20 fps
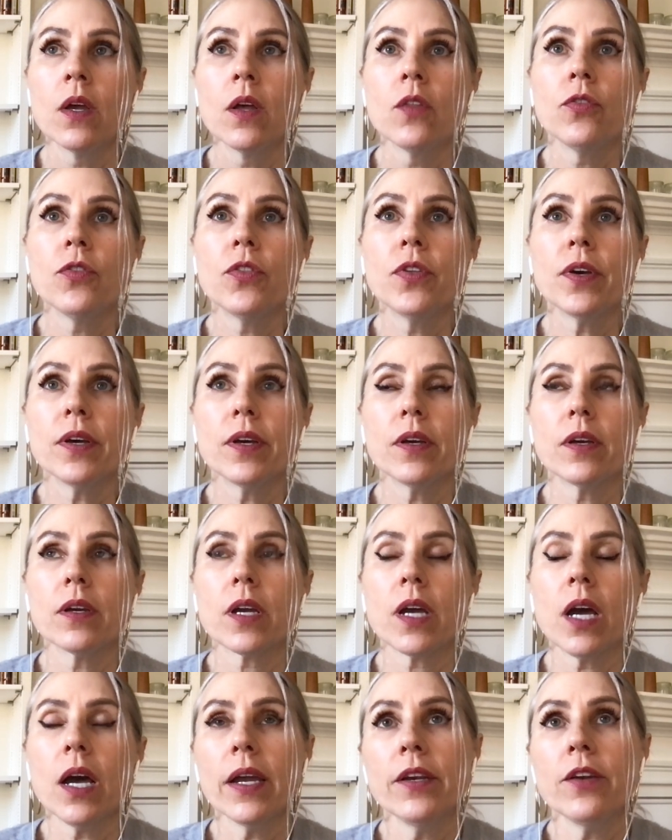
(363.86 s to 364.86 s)
the
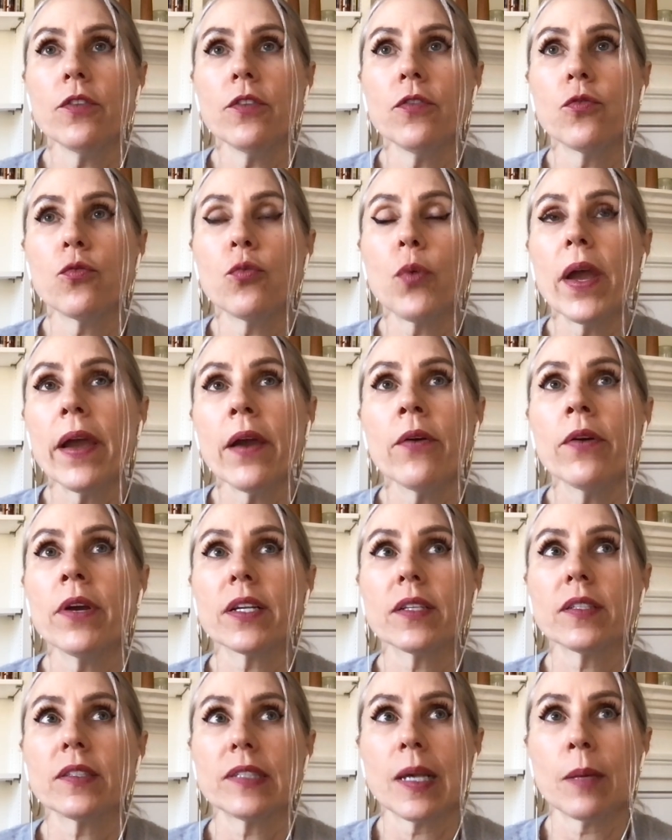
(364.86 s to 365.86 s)
kind of rare
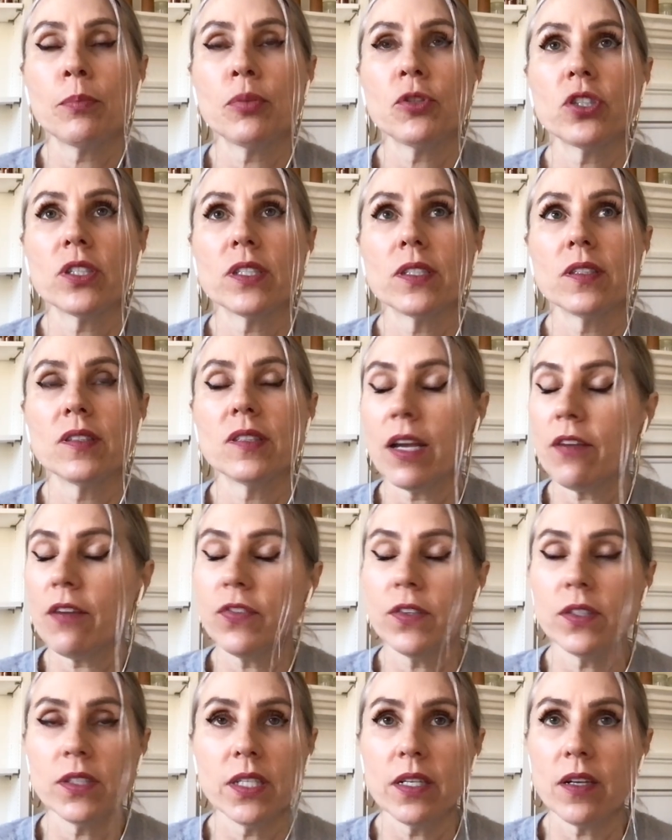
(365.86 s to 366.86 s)
exceptions,
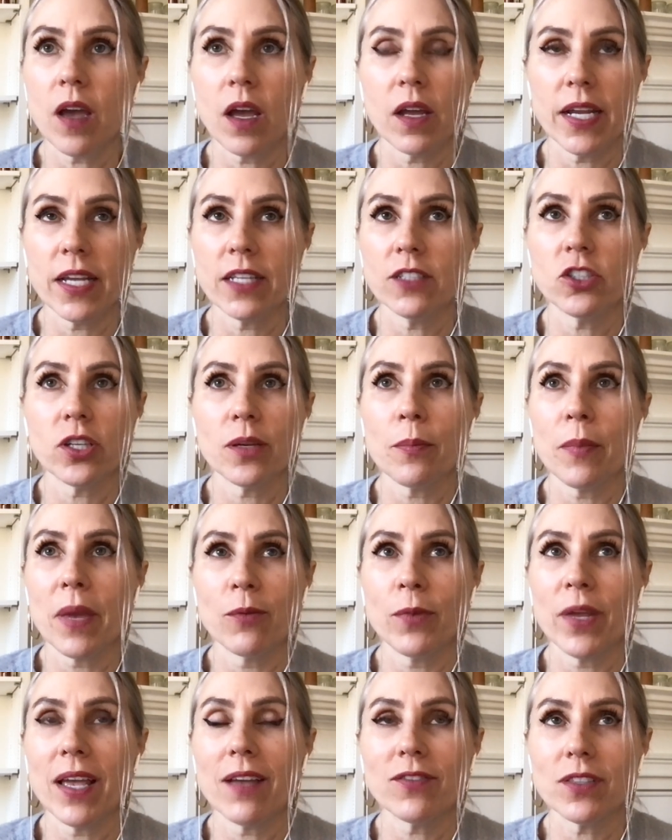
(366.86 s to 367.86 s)
definitely not aging men,
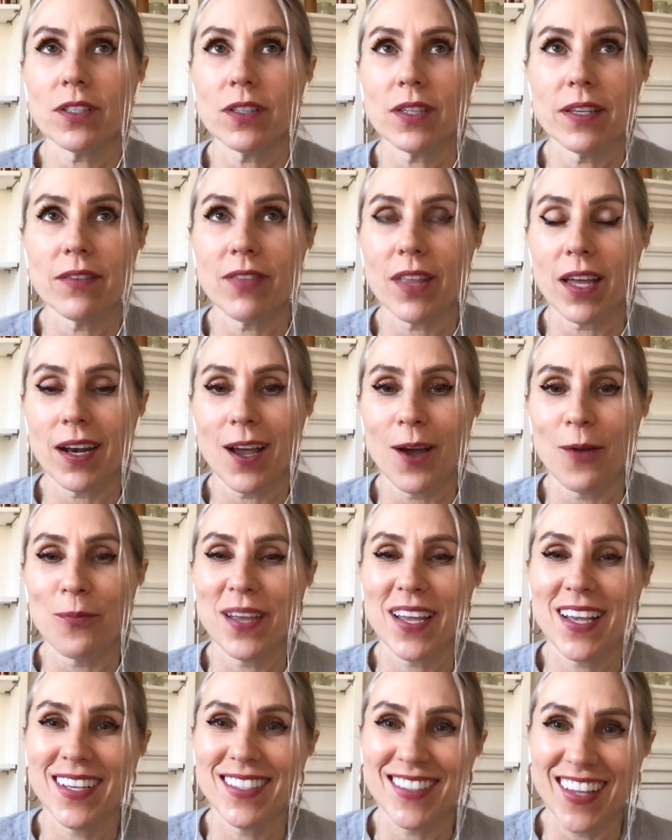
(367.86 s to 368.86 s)
we have to leave that out
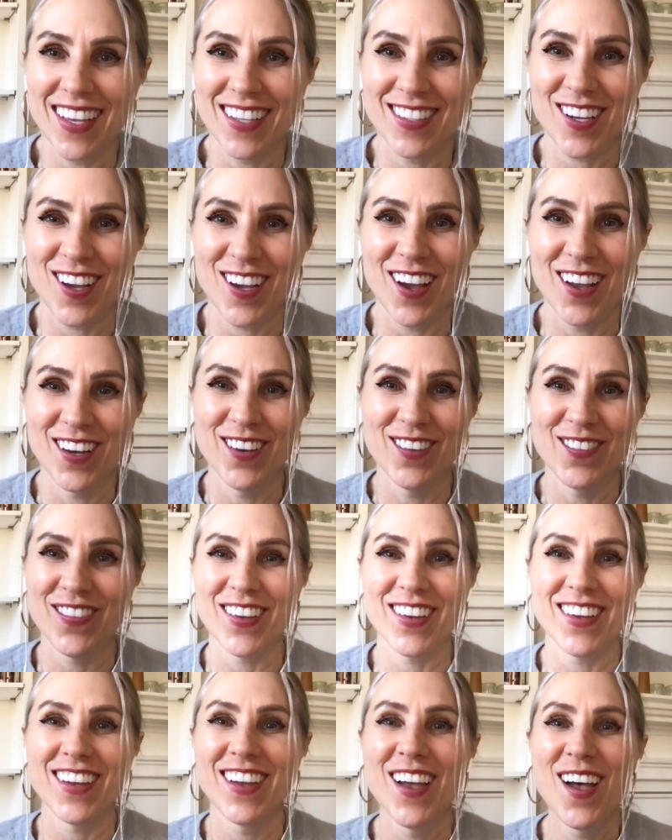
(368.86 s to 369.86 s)
because that's kind of
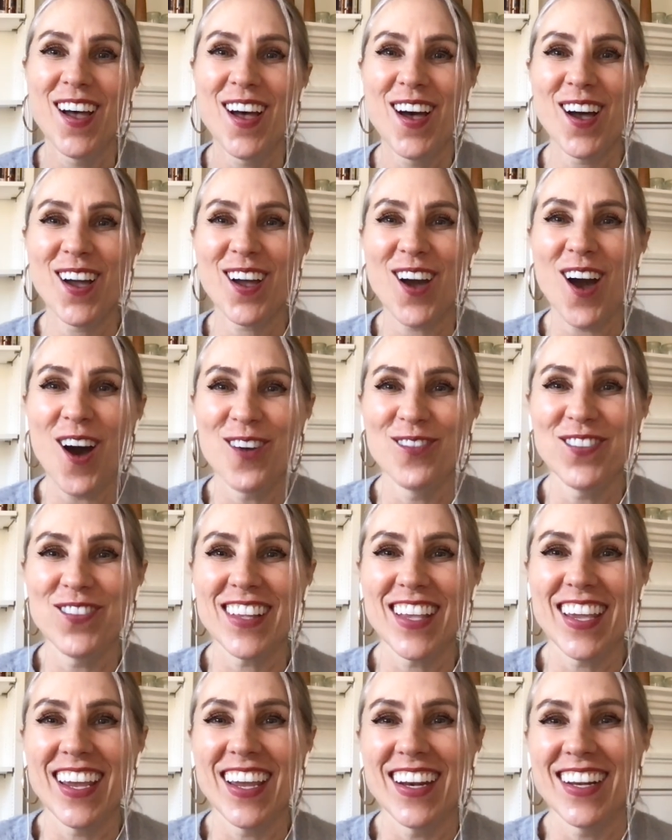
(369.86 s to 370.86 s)
a
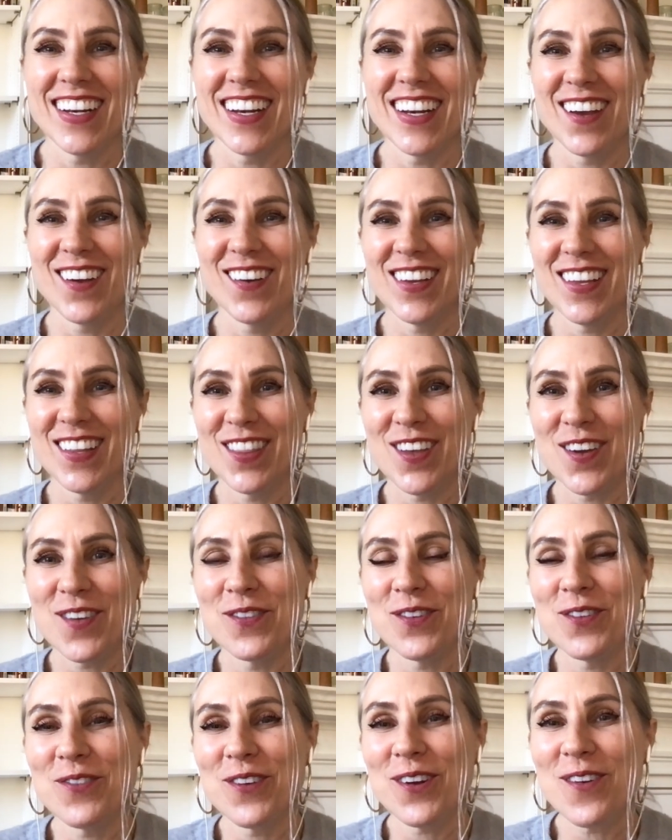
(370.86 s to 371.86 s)
complicated area that
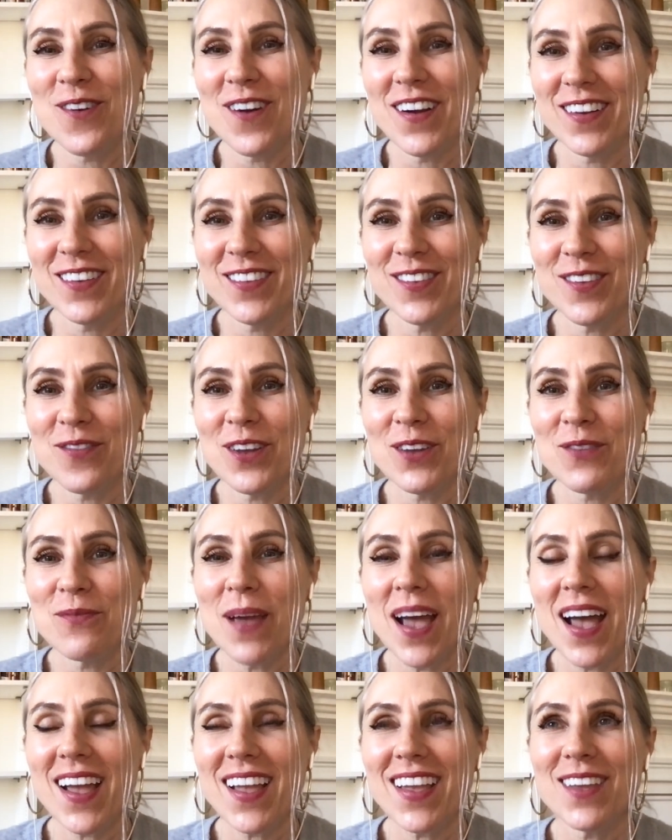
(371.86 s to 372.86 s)
would require some
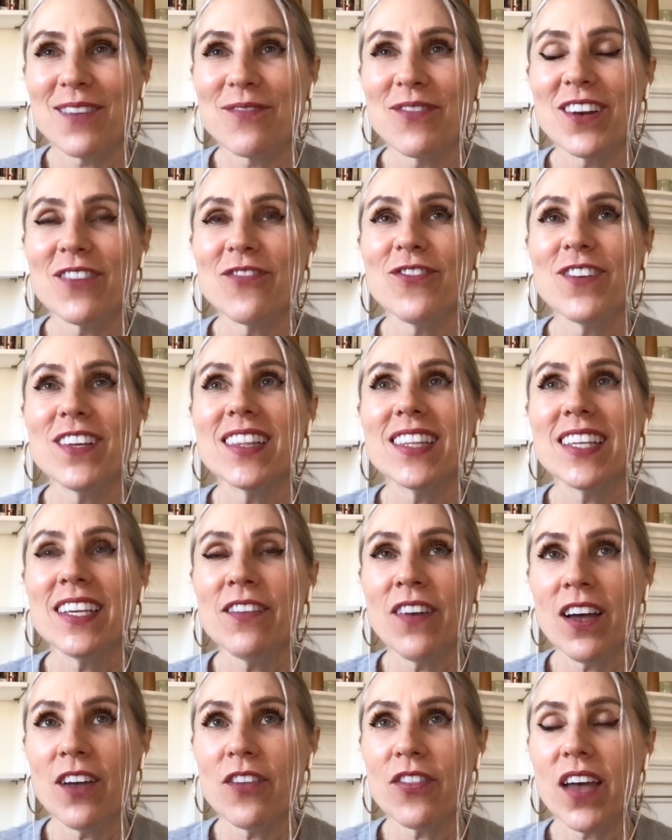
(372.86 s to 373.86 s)
unpacking. But if we leave
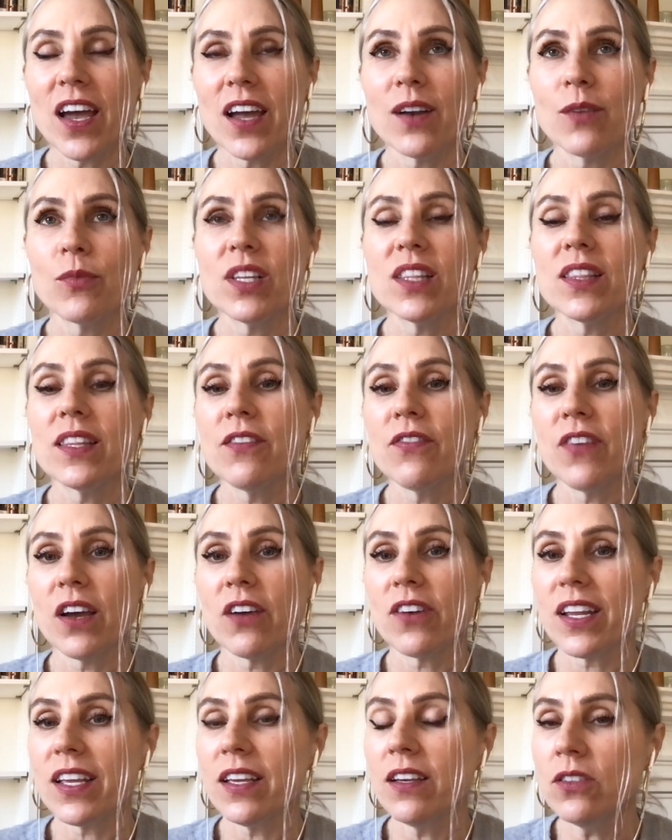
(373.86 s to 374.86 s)
out that and we leave
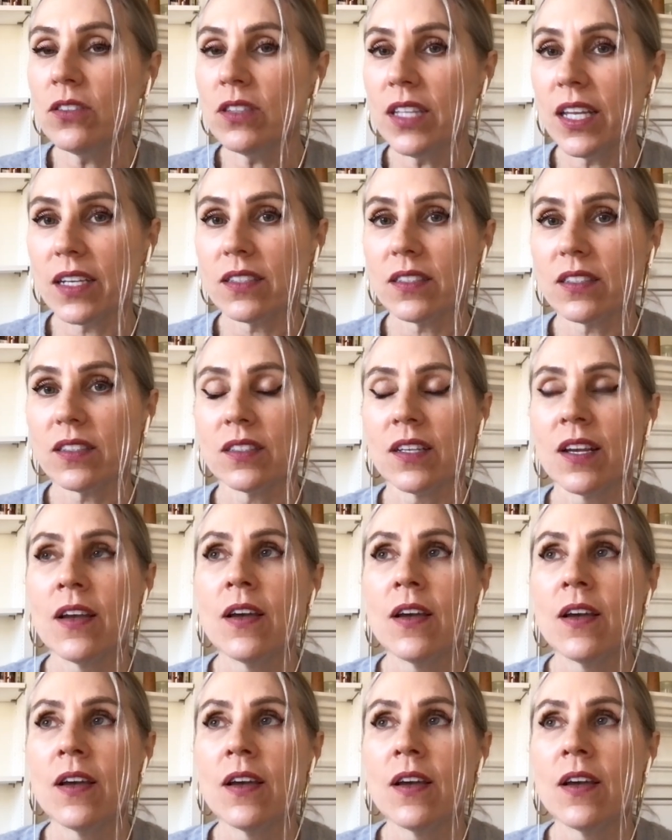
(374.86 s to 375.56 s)
out illness,